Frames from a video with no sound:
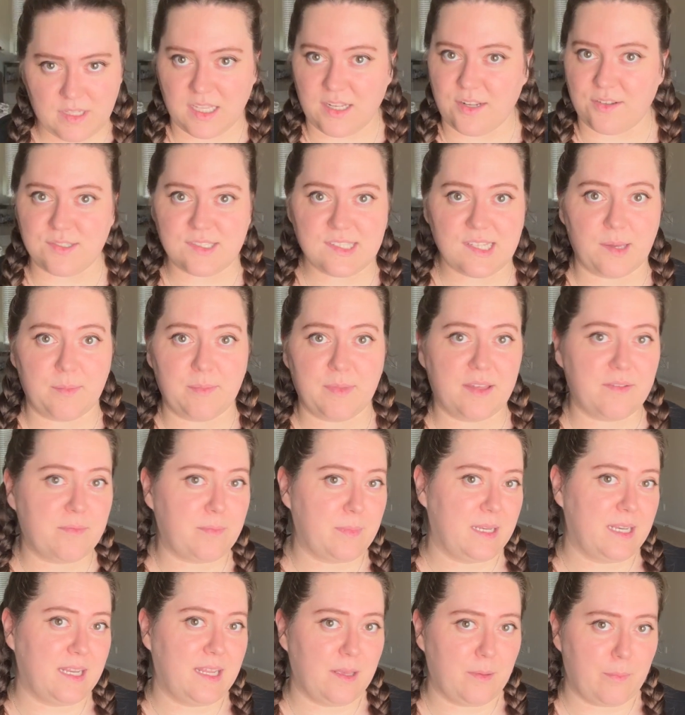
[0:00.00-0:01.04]
You know, some have
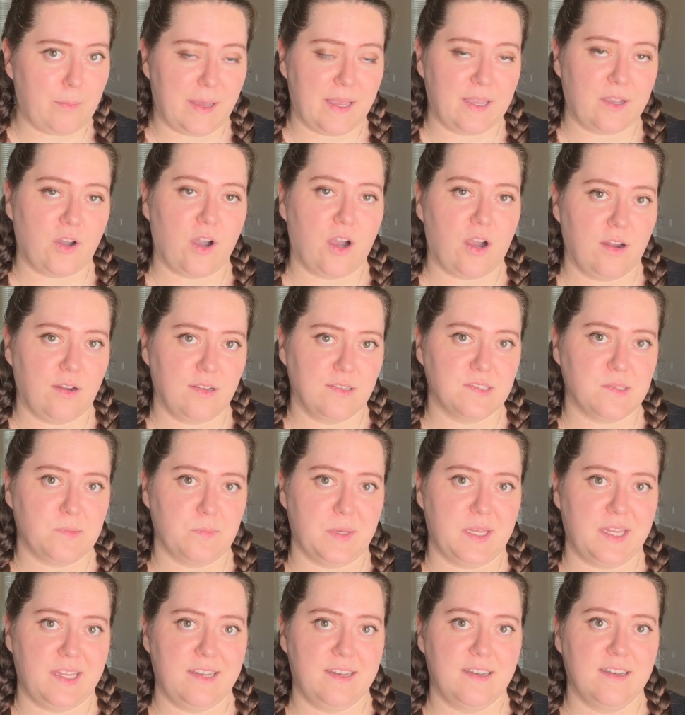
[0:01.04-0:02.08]
been hit by cars,
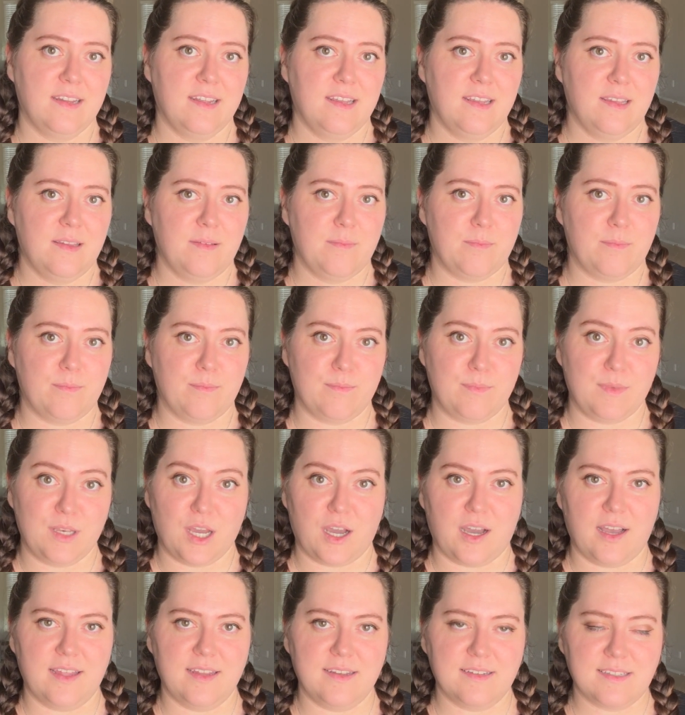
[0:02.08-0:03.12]
but
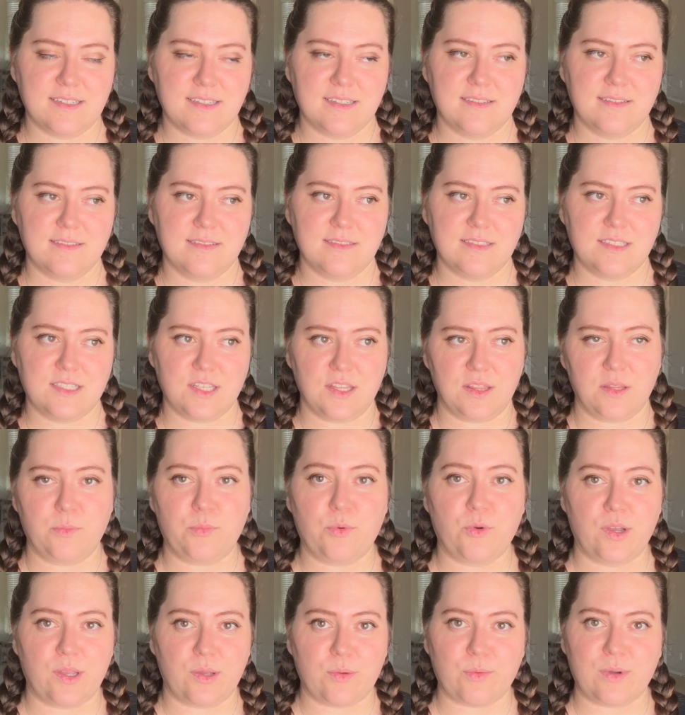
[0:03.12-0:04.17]
not to the
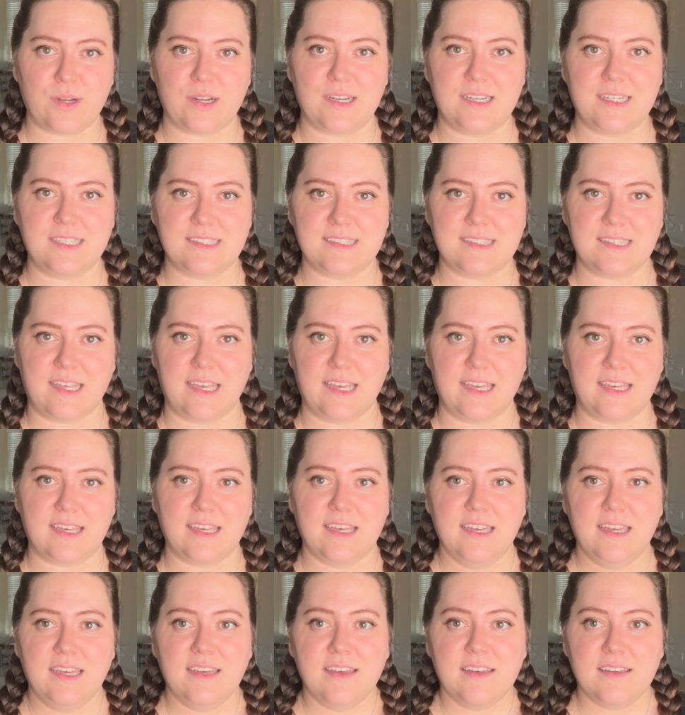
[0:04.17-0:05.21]
point where it's like
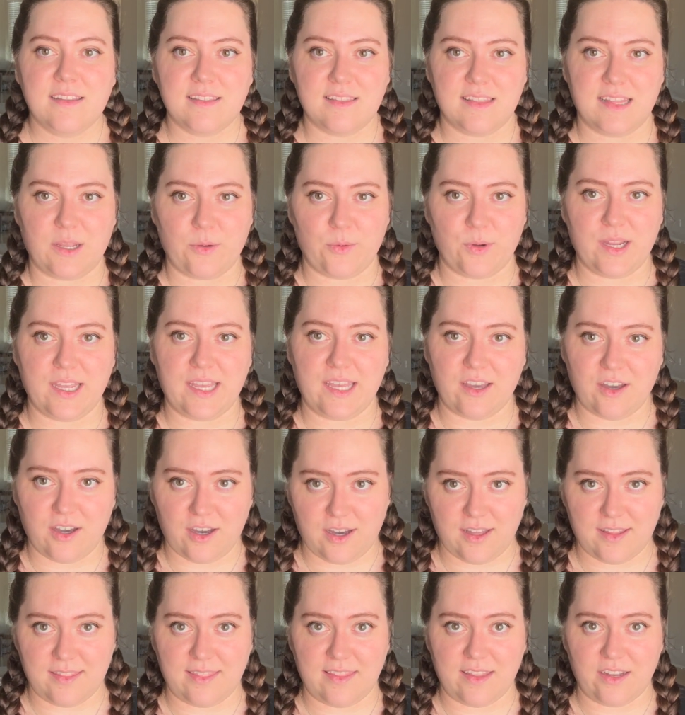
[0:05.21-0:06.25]
they were hit
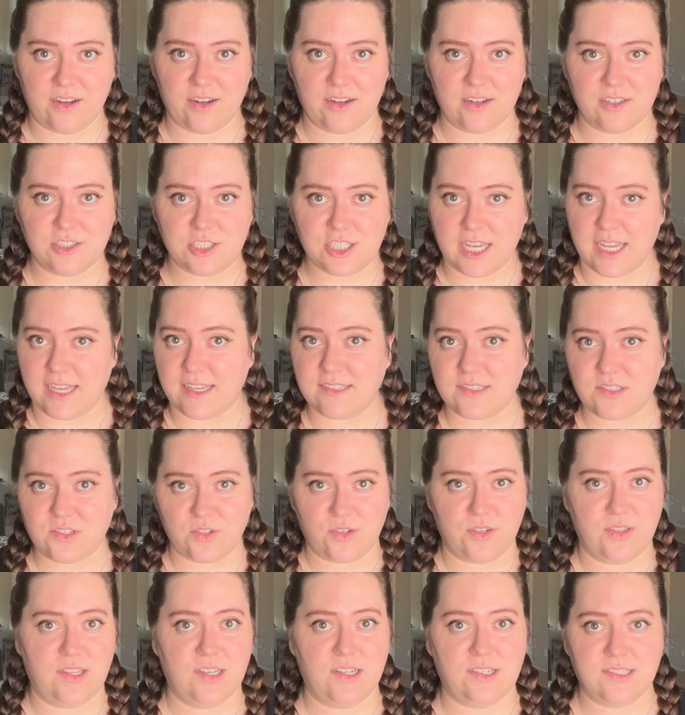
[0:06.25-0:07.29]
on their chest
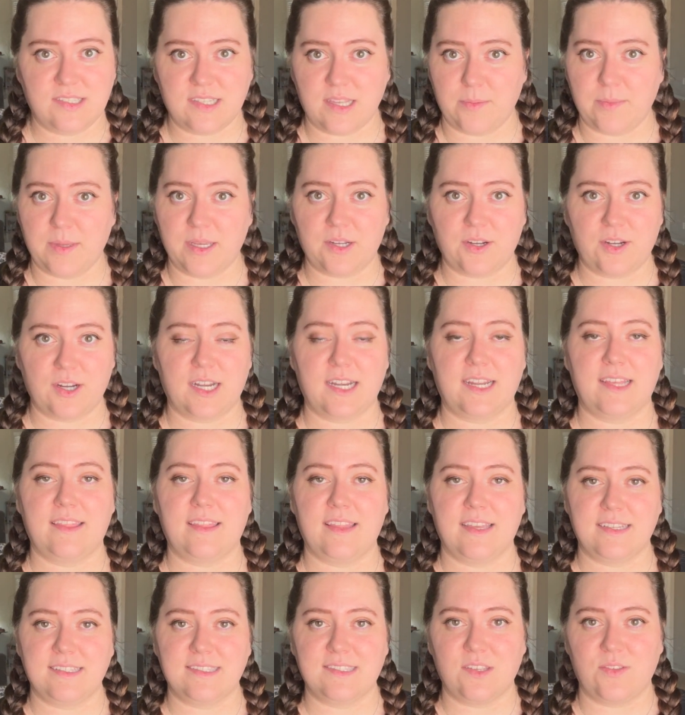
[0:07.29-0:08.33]
or their stomach or
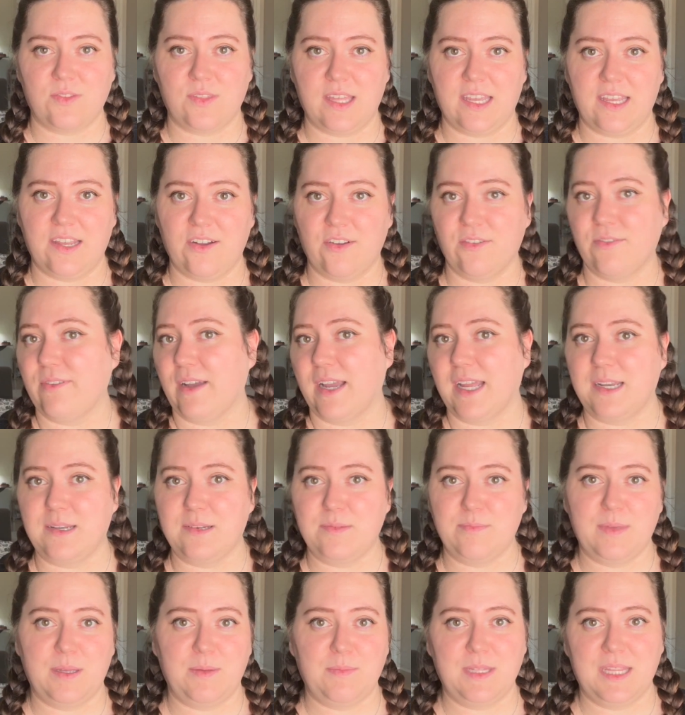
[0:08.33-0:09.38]
anything, so they are fine,
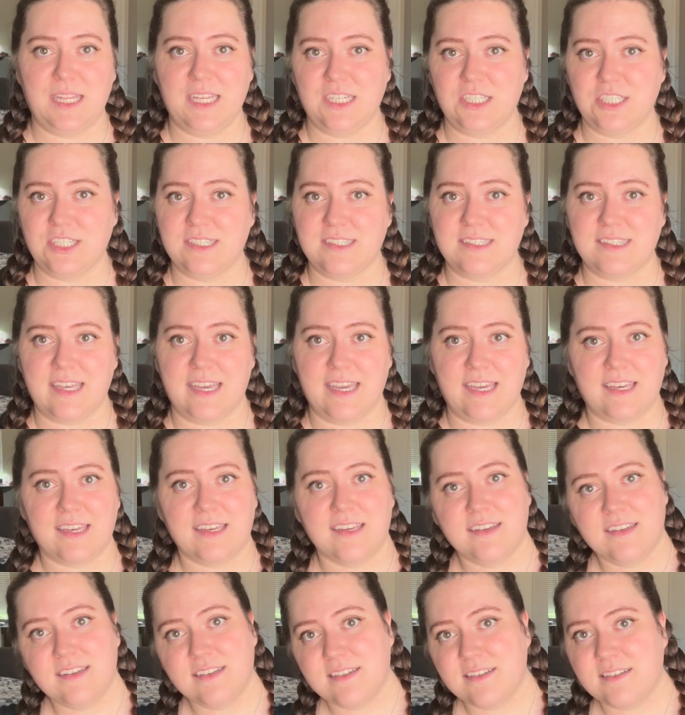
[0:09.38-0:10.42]
and maybe they just like
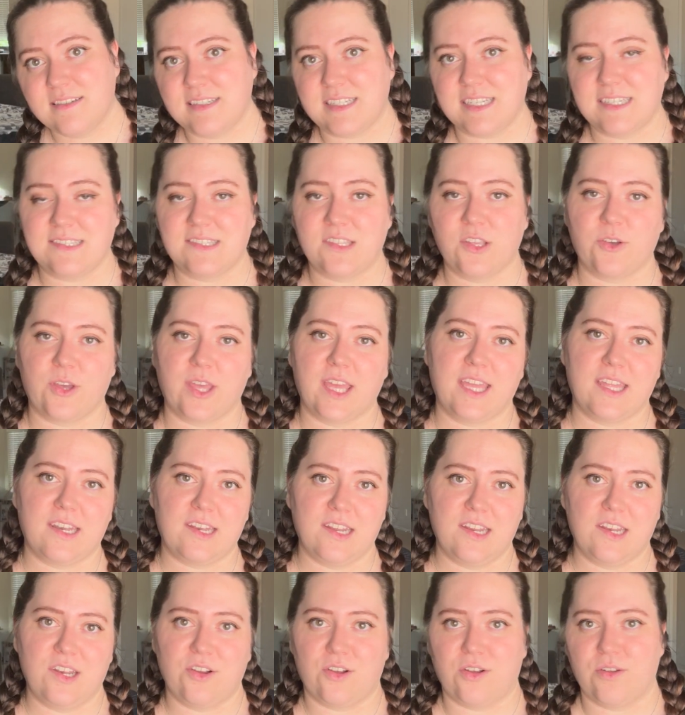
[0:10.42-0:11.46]

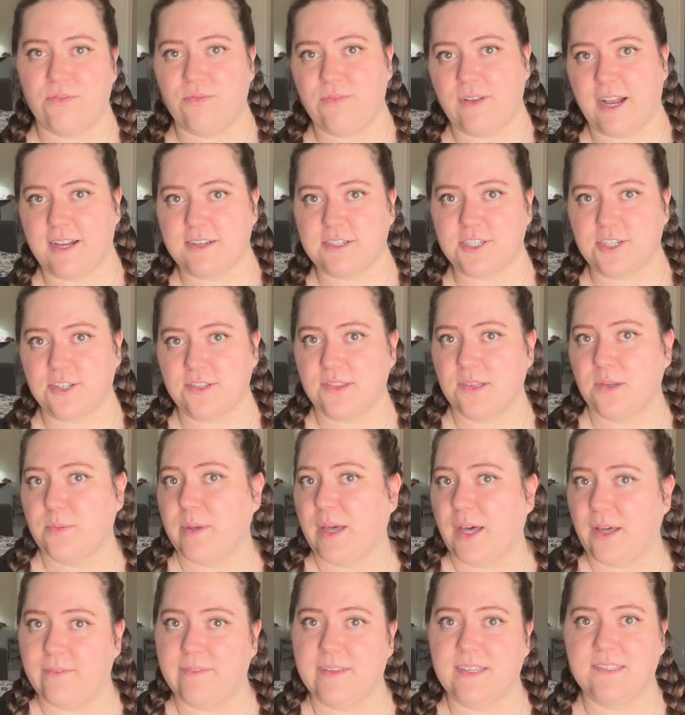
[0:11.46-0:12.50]
dislocated or fractured their
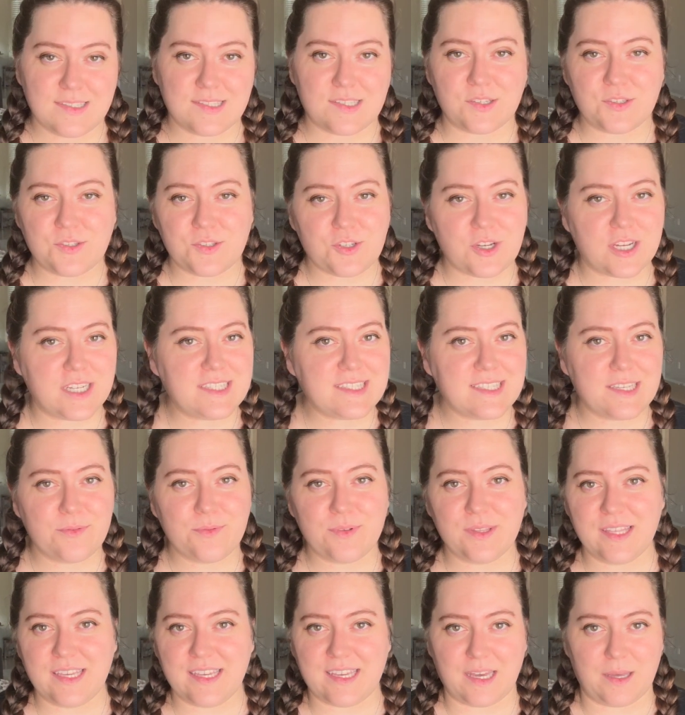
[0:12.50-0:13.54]
pelvis. So strays can
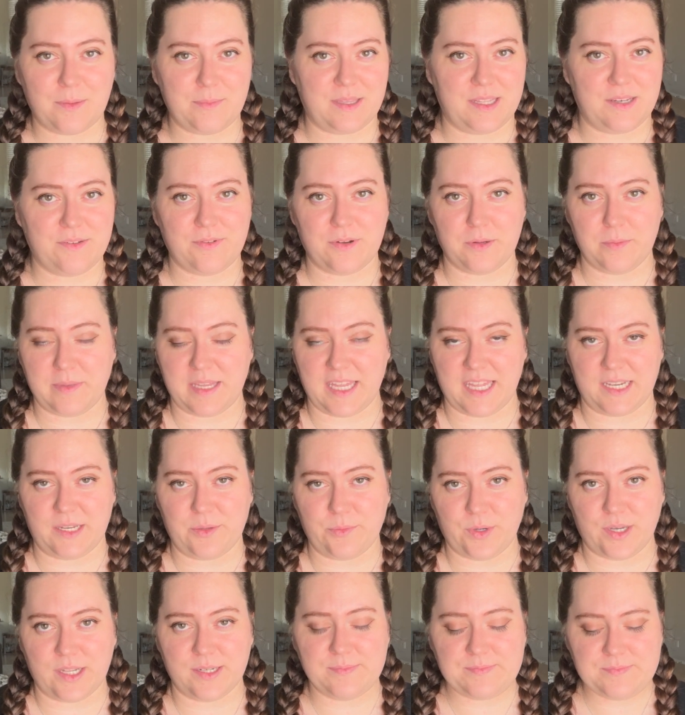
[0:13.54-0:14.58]
really come in from
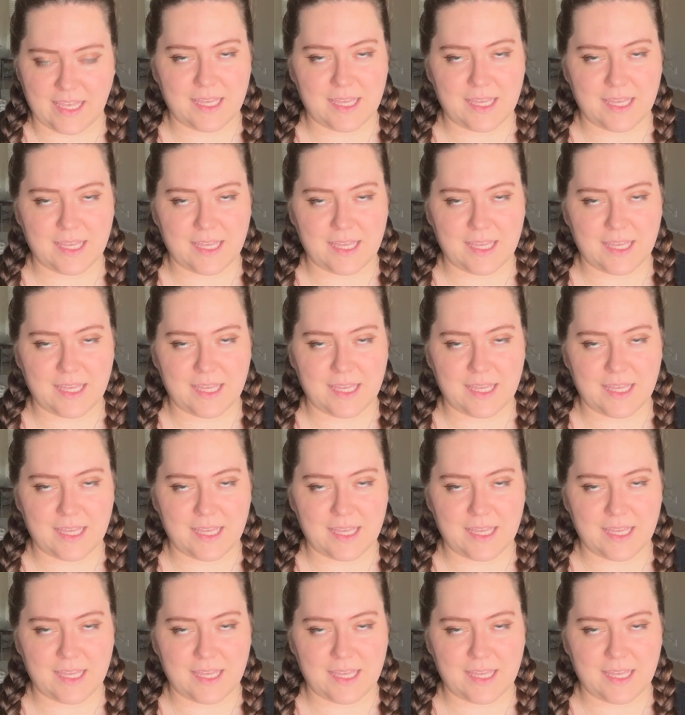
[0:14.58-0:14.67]
anyone.